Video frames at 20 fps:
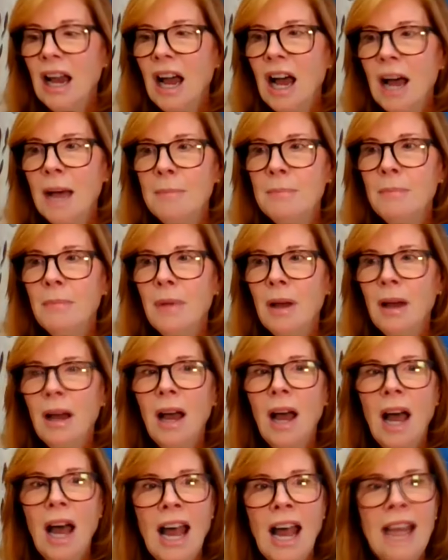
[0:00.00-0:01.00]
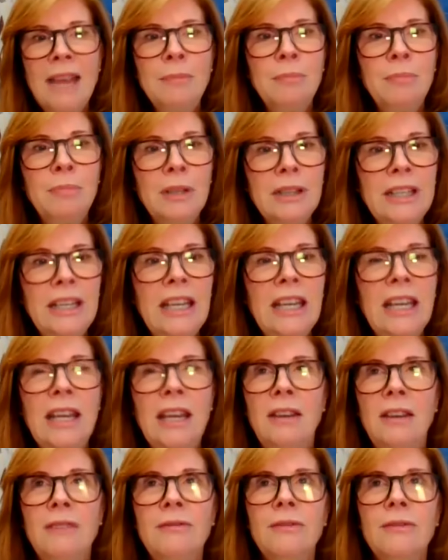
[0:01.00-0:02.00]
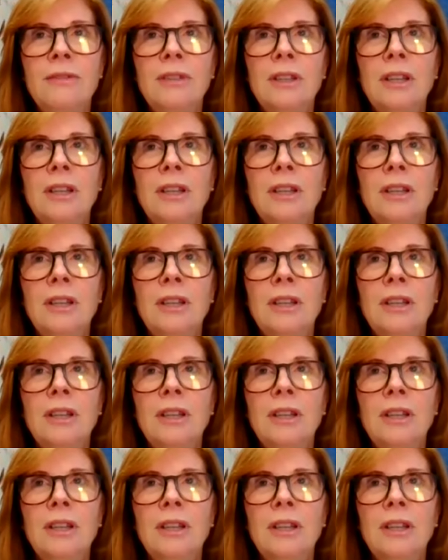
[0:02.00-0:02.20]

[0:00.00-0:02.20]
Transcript: um i believe